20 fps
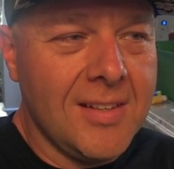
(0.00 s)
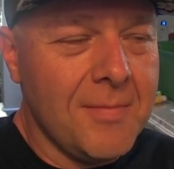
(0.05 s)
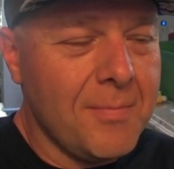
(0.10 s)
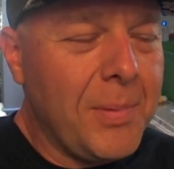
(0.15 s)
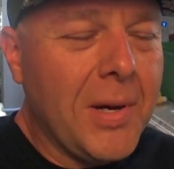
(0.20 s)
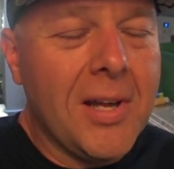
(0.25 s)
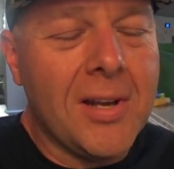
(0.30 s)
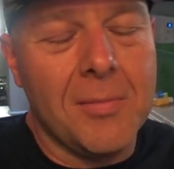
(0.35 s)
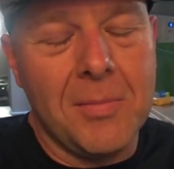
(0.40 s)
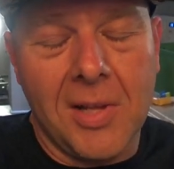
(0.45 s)

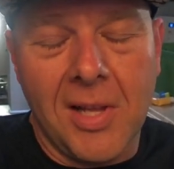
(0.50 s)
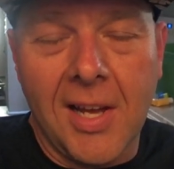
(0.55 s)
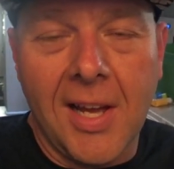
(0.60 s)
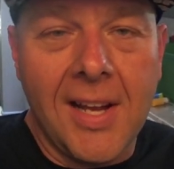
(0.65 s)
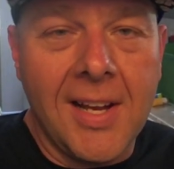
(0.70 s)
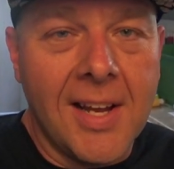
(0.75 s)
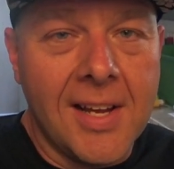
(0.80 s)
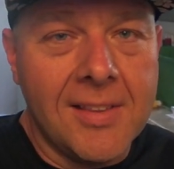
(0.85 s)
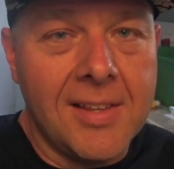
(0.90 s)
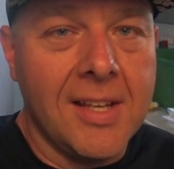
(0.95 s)
Bottom
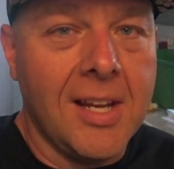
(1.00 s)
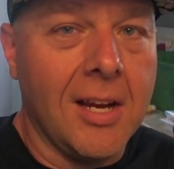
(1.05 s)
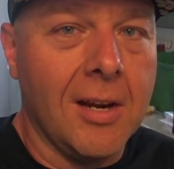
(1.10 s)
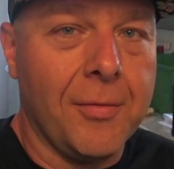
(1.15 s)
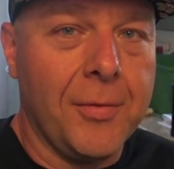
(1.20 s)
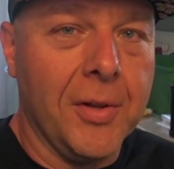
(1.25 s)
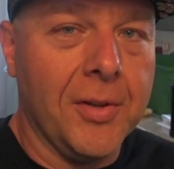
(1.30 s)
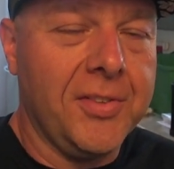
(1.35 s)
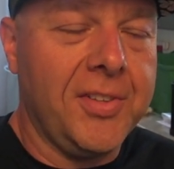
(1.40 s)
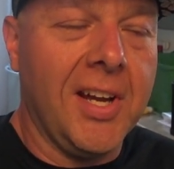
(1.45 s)
line, I think
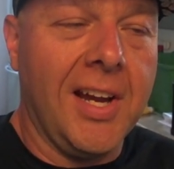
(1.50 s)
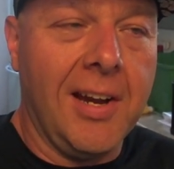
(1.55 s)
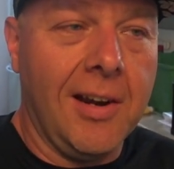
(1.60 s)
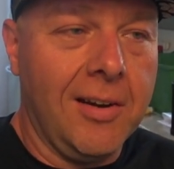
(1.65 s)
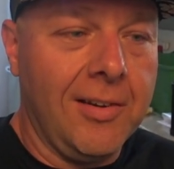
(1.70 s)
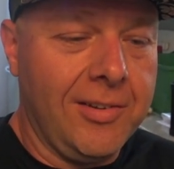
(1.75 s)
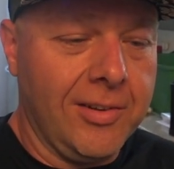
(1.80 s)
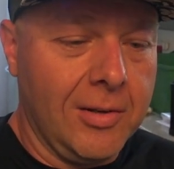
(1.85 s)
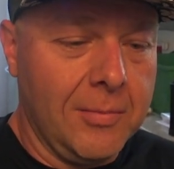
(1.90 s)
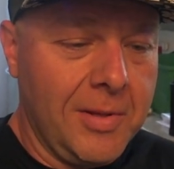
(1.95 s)
air-filled
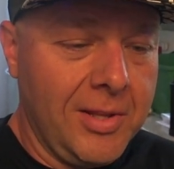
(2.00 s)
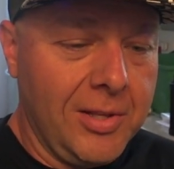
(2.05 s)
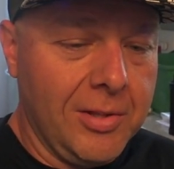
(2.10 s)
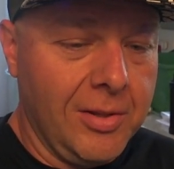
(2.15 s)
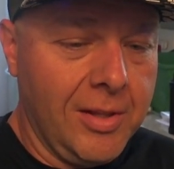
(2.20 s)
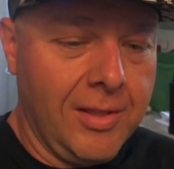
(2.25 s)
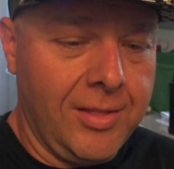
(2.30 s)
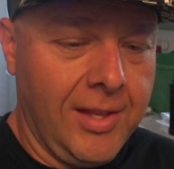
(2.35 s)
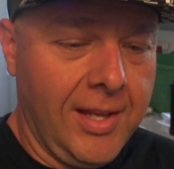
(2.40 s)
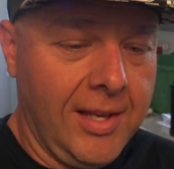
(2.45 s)
tires are going to be the
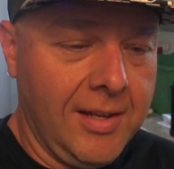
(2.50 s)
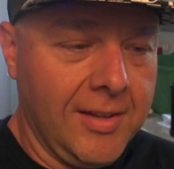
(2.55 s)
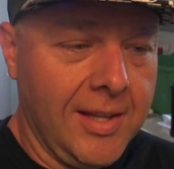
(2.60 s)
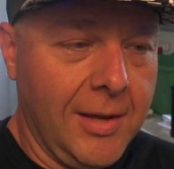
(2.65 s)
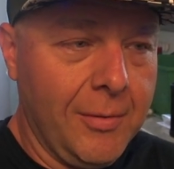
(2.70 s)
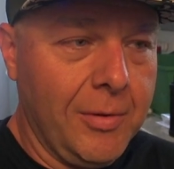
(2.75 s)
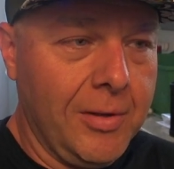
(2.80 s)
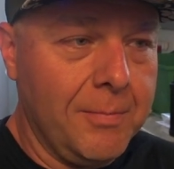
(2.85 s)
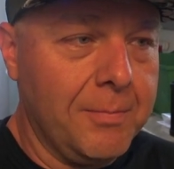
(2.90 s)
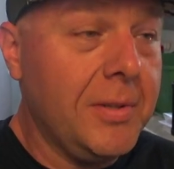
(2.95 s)
only thing
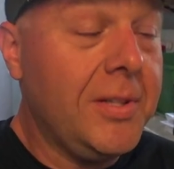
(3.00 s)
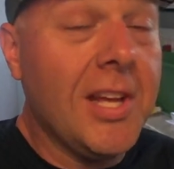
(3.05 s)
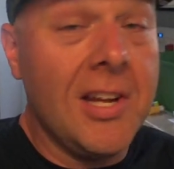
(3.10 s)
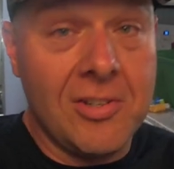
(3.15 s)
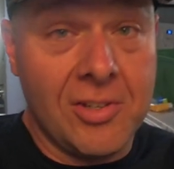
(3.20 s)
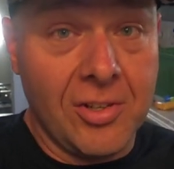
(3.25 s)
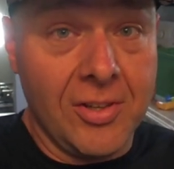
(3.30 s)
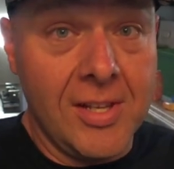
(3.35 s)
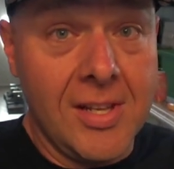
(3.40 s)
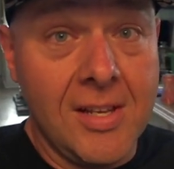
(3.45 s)
that would
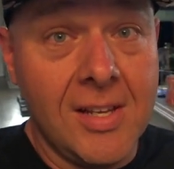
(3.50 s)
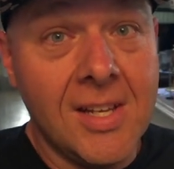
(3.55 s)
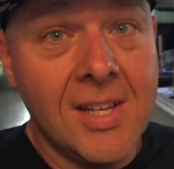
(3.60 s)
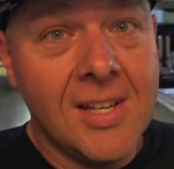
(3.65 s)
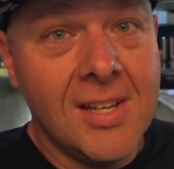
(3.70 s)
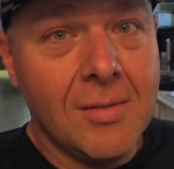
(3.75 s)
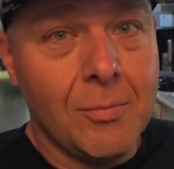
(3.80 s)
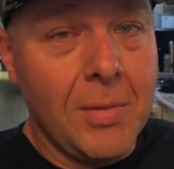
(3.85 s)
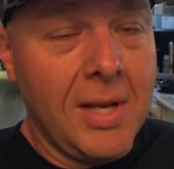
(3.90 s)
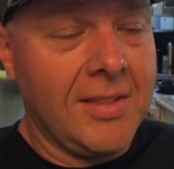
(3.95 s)
potentially
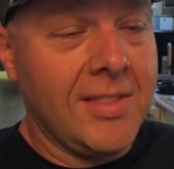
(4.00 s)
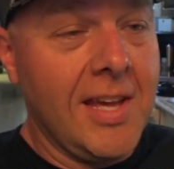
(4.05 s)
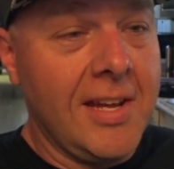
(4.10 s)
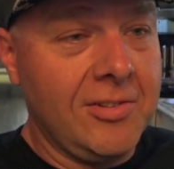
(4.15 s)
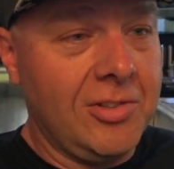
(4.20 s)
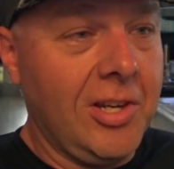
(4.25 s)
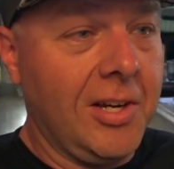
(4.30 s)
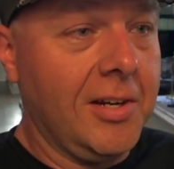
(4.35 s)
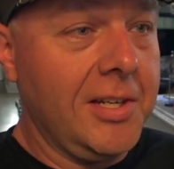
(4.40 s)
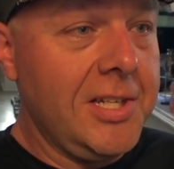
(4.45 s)
make
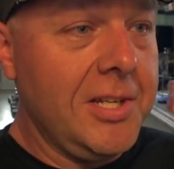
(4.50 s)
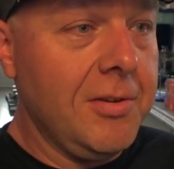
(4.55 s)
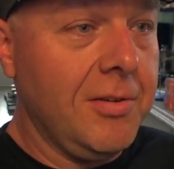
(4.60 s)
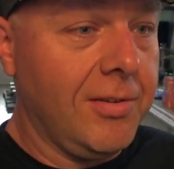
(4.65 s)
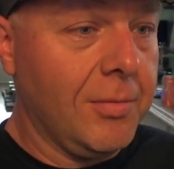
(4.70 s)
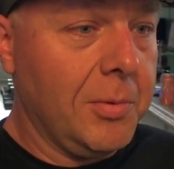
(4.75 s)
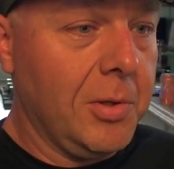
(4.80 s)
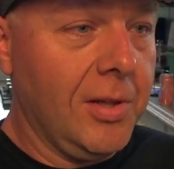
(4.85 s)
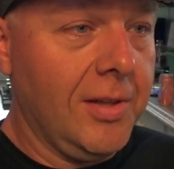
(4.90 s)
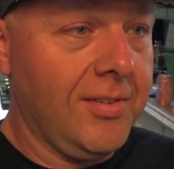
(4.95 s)
that chair
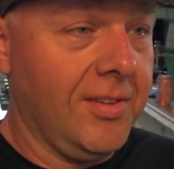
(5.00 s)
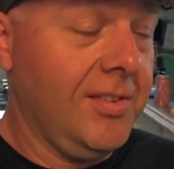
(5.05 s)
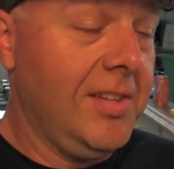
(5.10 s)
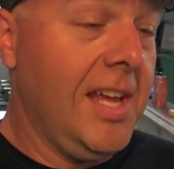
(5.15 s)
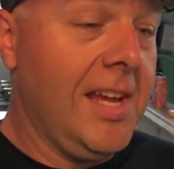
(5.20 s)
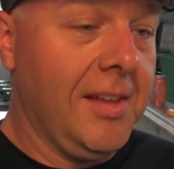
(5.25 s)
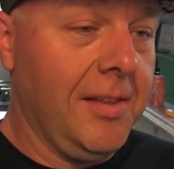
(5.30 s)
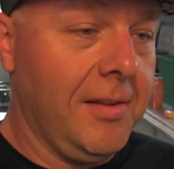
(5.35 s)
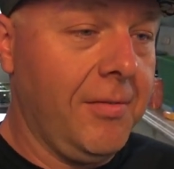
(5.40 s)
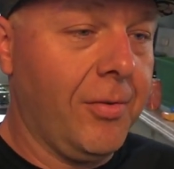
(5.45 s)
usable as a
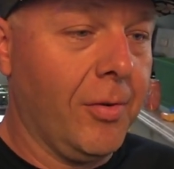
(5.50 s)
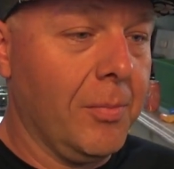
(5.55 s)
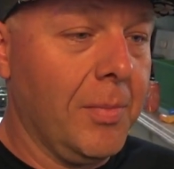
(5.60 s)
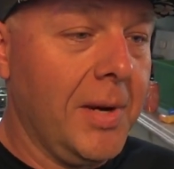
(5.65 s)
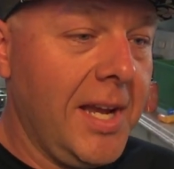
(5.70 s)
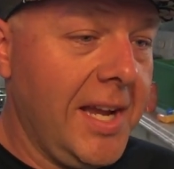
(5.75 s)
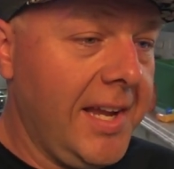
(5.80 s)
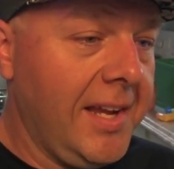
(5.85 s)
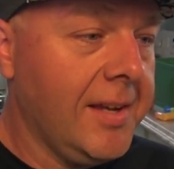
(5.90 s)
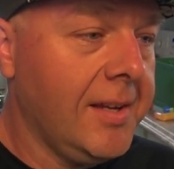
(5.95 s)
daily for
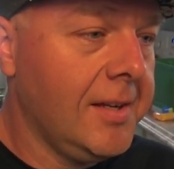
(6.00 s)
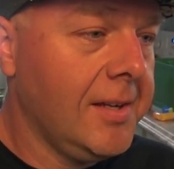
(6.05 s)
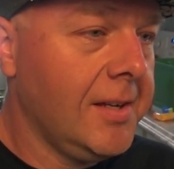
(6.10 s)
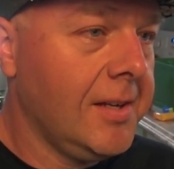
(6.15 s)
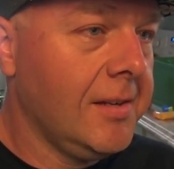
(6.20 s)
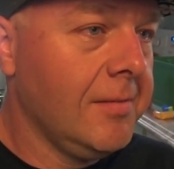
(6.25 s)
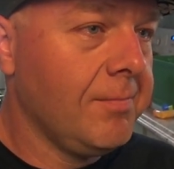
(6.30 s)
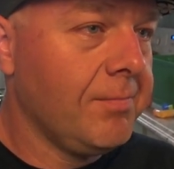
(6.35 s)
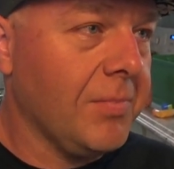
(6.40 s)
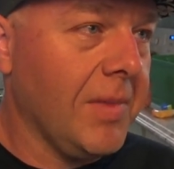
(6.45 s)
me.
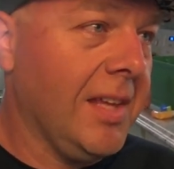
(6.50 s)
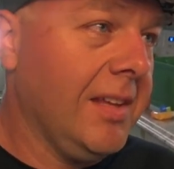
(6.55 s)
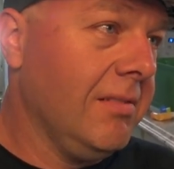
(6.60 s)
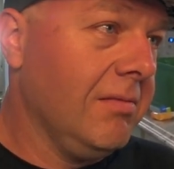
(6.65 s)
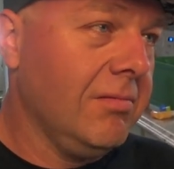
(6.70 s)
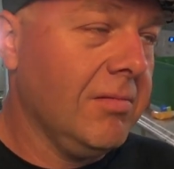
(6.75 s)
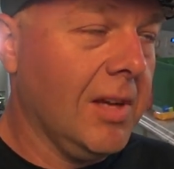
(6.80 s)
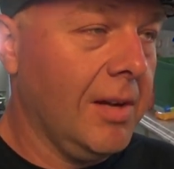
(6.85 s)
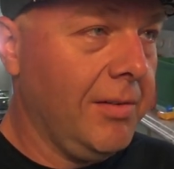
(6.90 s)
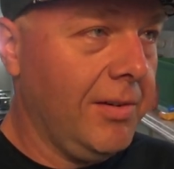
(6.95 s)

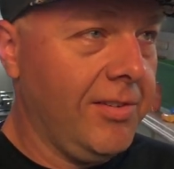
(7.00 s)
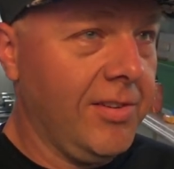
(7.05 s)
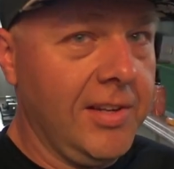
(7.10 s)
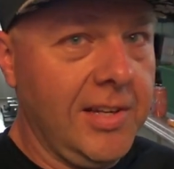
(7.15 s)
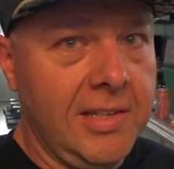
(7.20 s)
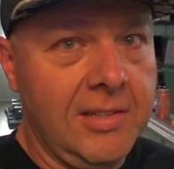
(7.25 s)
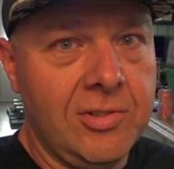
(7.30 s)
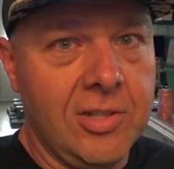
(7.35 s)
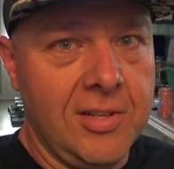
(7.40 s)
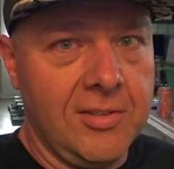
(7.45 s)
And
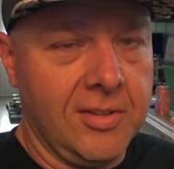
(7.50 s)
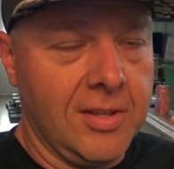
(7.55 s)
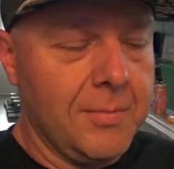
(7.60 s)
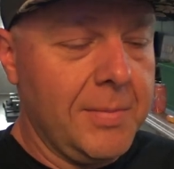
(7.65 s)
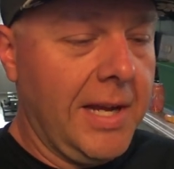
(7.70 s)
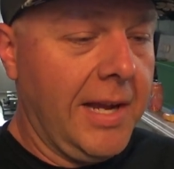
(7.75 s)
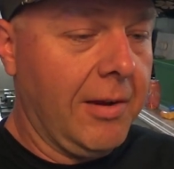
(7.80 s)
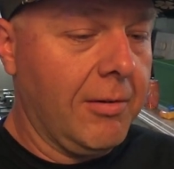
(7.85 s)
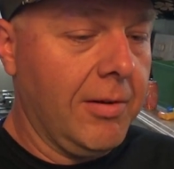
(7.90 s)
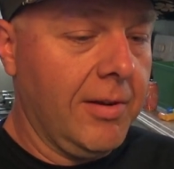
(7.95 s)
obviously changing the
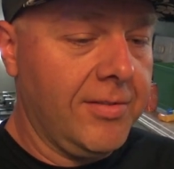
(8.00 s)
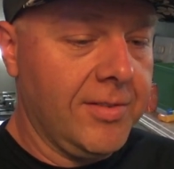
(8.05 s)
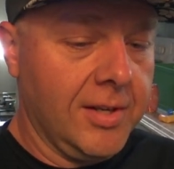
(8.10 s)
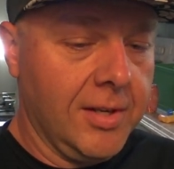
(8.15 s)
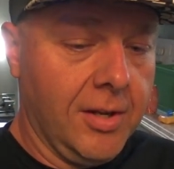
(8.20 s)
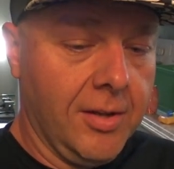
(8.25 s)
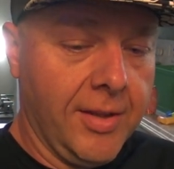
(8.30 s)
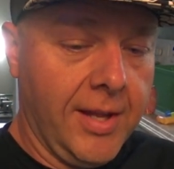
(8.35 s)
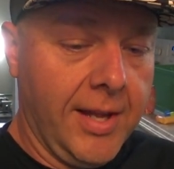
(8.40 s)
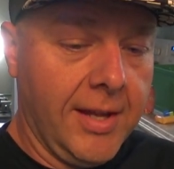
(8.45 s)
backrest and
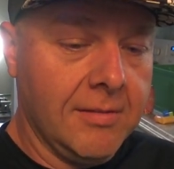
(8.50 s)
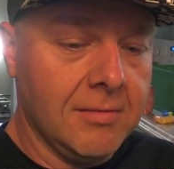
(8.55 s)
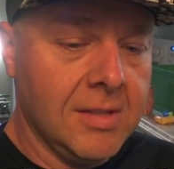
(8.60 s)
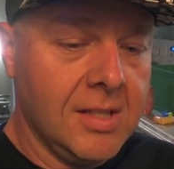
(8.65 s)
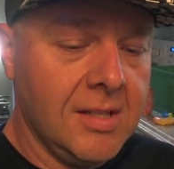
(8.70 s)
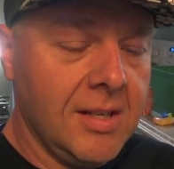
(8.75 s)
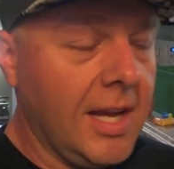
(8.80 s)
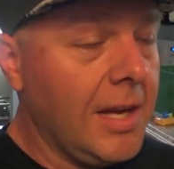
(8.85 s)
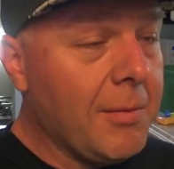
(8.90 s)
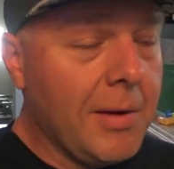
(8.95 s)
all that.
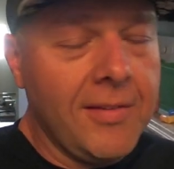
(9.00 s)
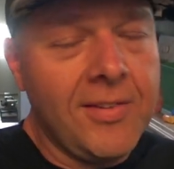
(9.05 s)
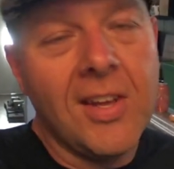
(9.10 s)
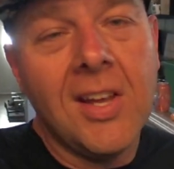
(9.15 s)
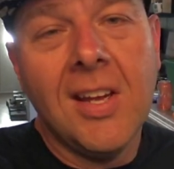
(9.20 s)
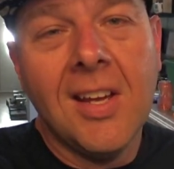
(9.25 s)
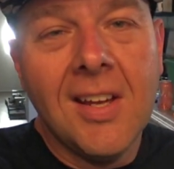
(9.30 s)
Anyways,